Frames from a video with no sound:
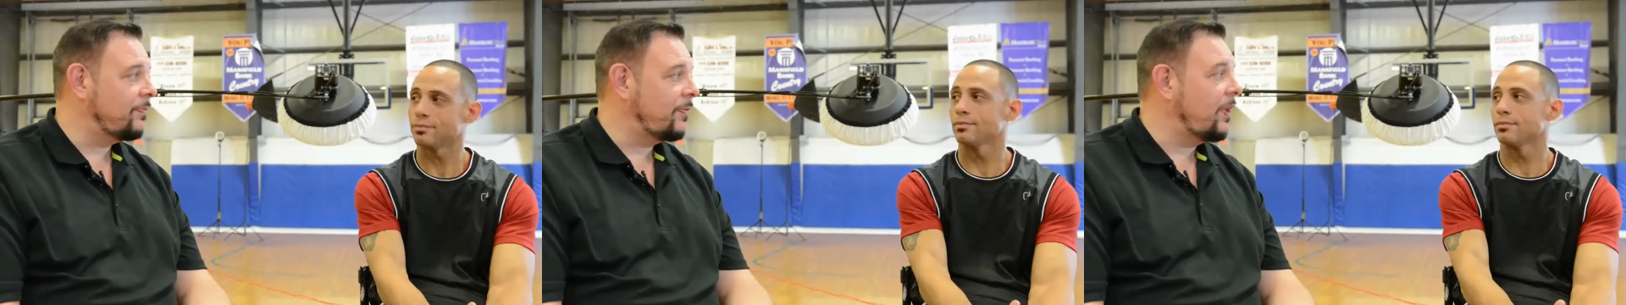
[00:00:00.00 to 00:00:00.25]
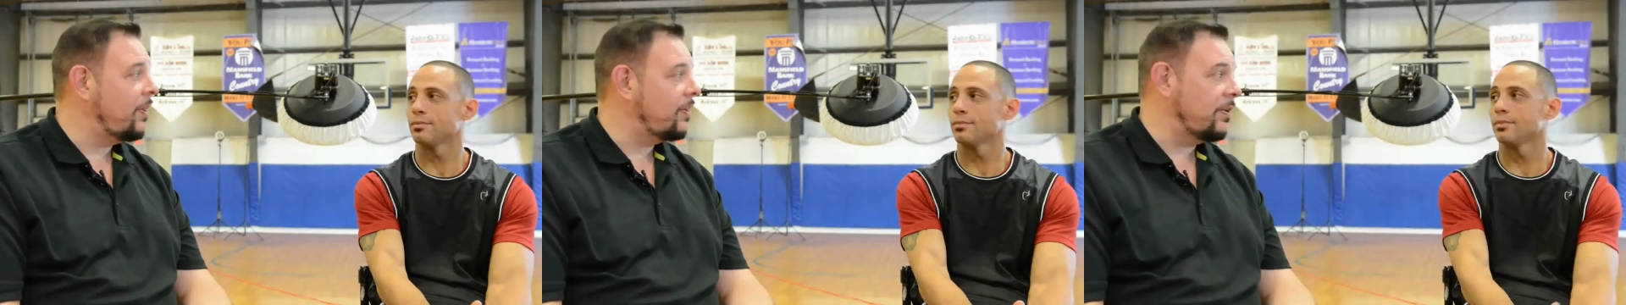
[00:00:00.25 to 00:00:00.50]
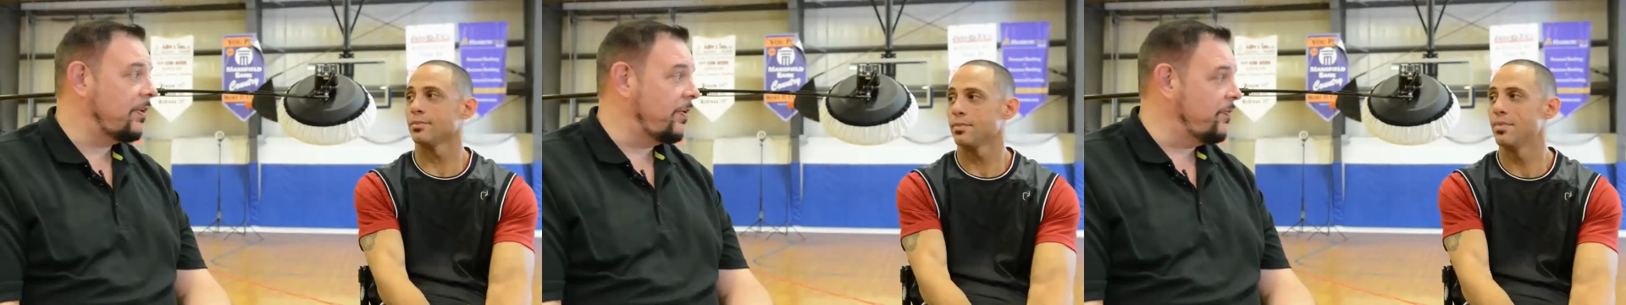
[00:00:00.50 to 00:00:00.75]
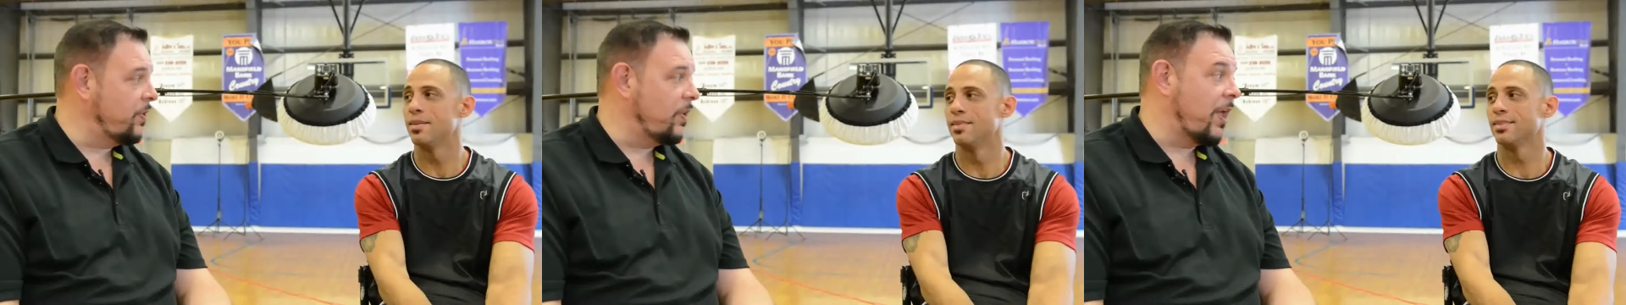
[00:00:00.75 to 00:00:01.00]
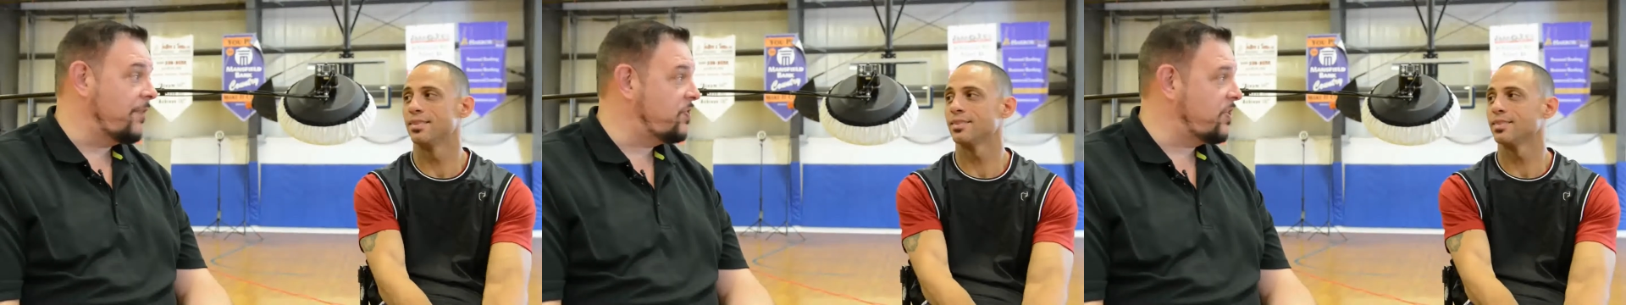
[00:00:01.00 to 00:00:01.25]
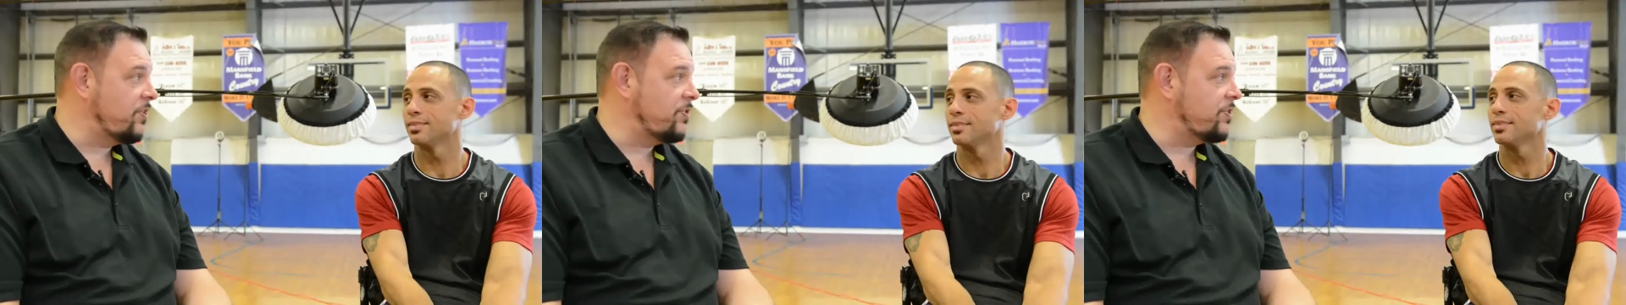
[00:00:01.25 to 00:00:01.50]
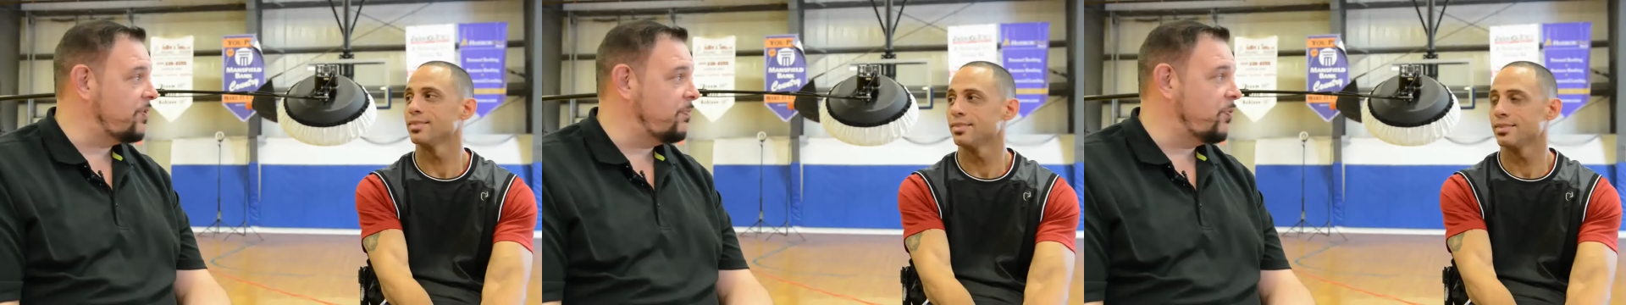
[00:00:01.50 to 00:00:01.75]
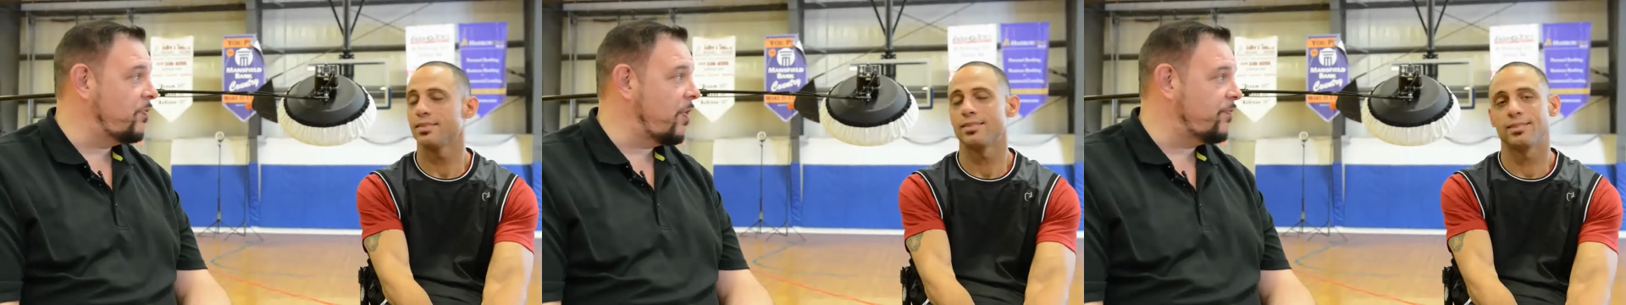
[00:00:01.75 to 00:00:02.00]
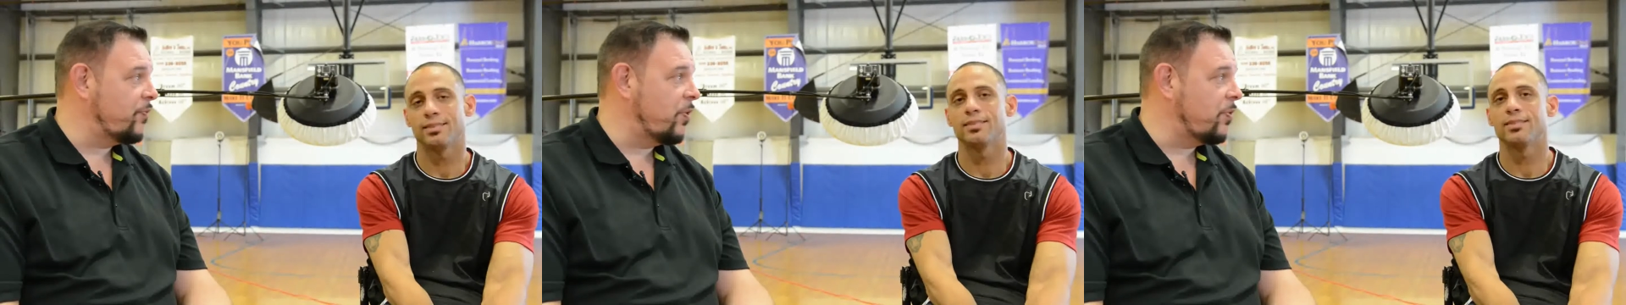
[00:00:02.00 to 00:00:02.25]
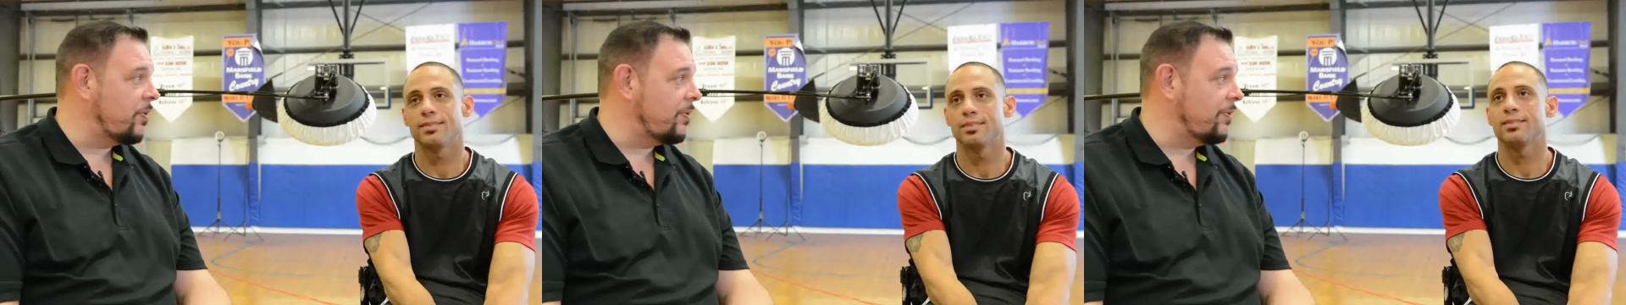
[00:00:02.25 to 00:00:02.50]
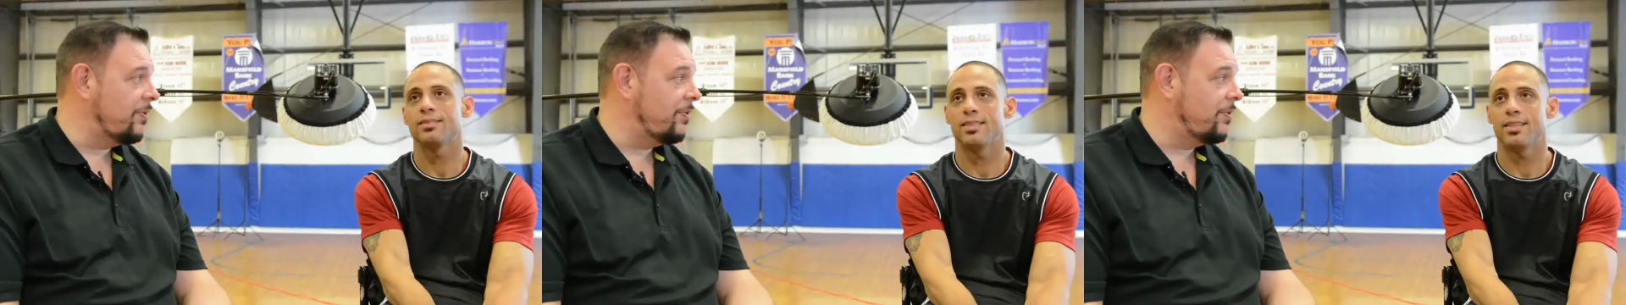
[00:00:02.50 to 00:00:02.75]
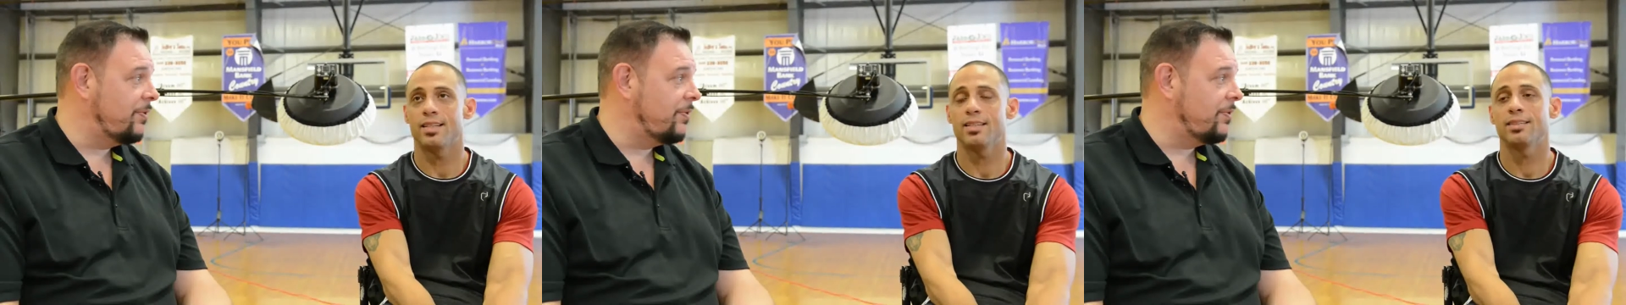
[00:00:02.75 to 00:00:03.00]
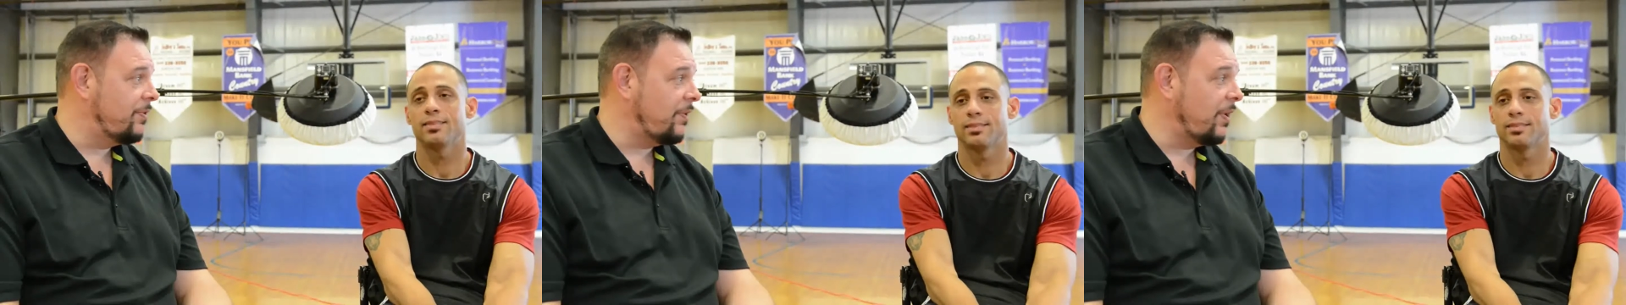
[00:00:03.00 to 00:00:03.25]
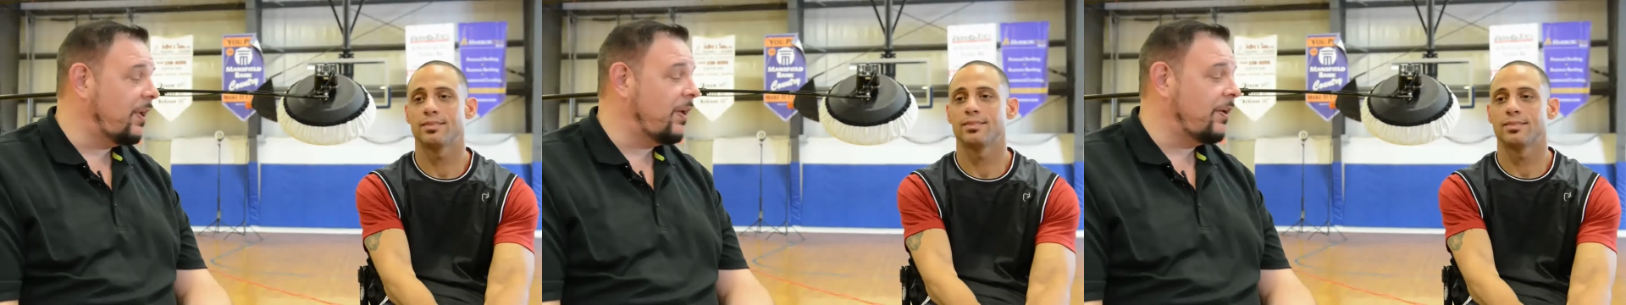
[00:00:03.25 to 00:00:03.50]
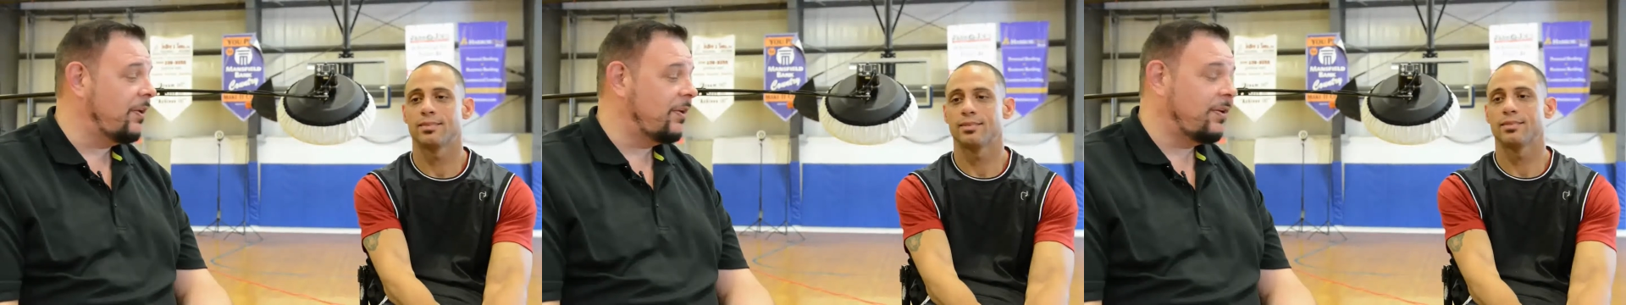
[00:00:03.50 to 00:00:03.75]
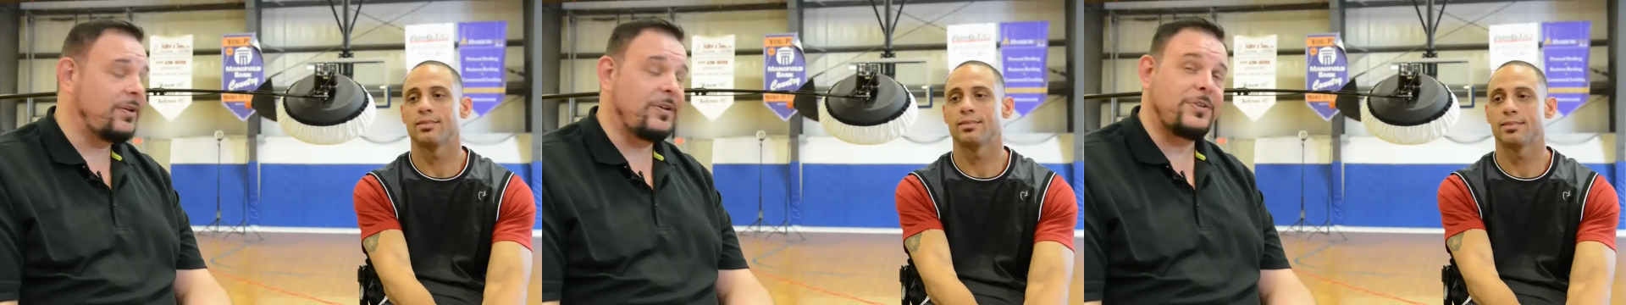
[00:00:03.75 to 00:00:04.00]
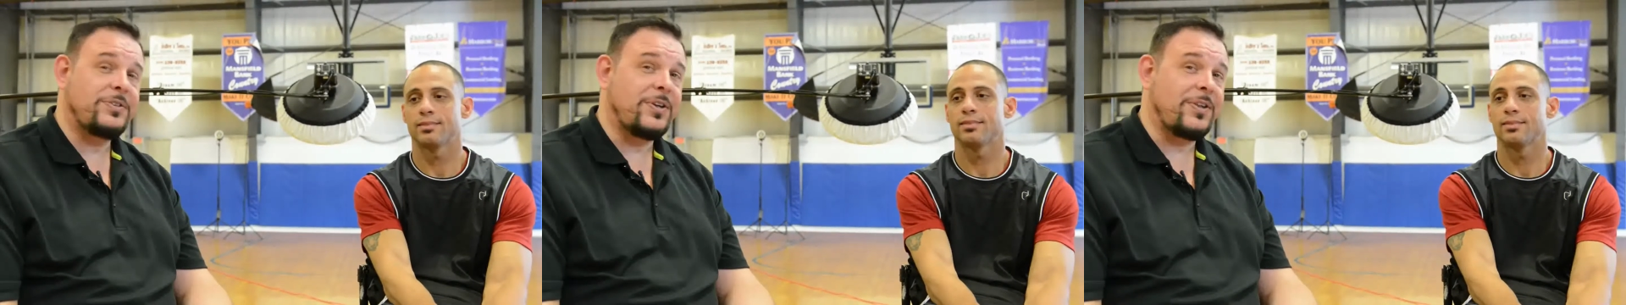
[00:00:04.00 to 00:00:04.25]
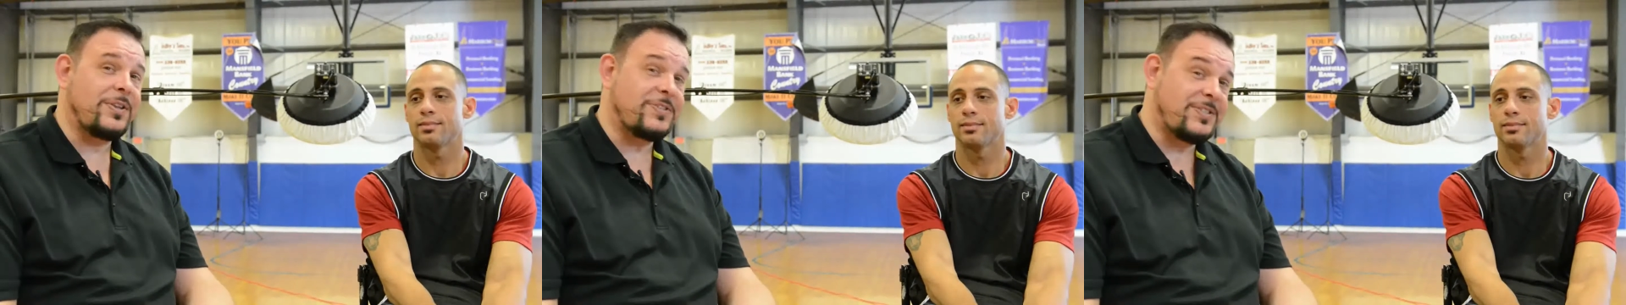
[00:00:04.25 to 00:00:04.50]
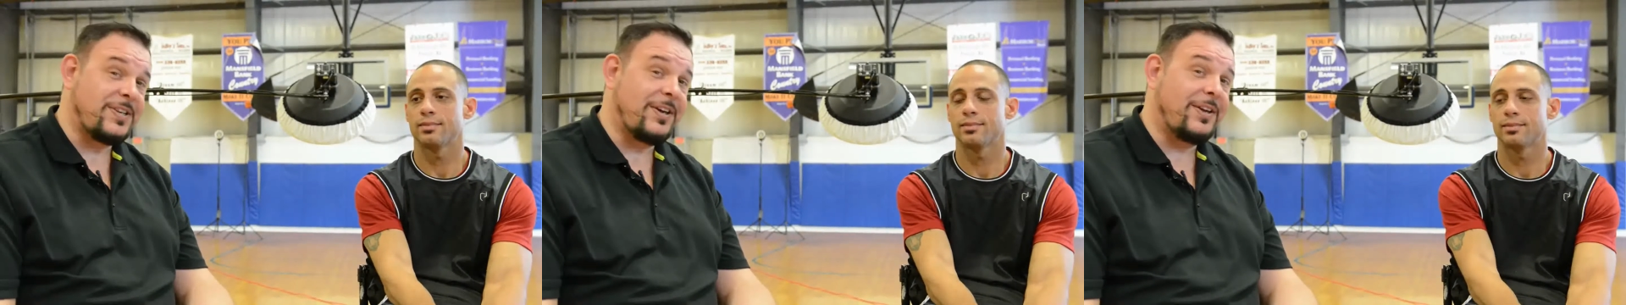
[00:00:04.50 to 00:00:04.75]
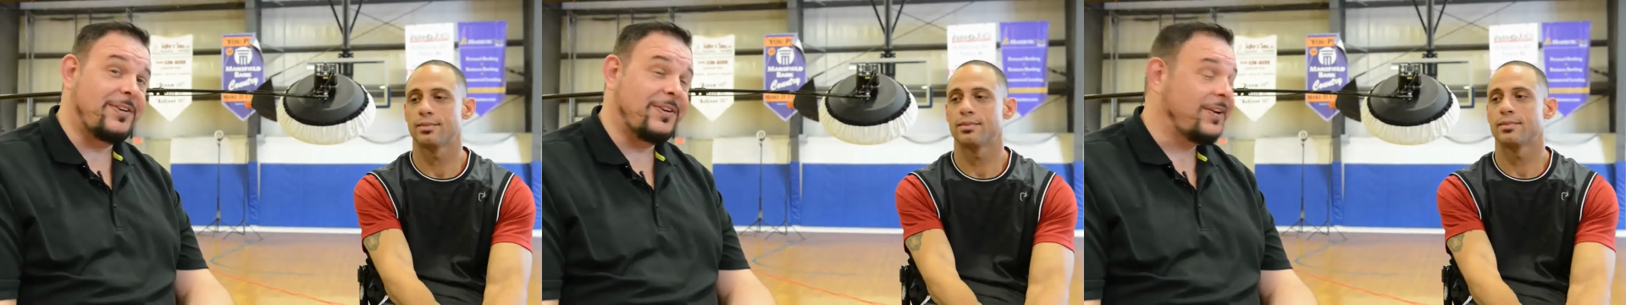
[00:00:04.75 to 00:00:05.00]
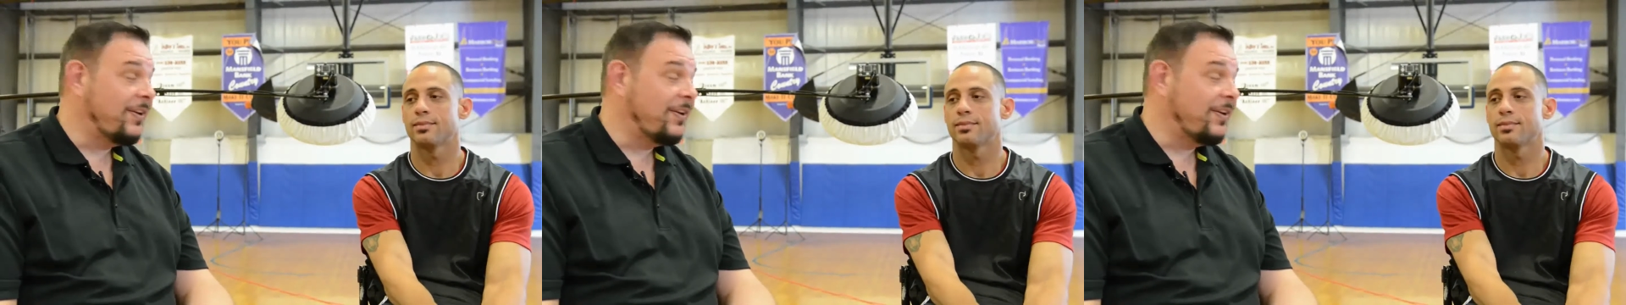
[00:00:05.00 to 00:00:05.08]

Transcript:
Speaker 1: yeah, giving you life skills to move on forward. Yeah. Yeah. So that's it.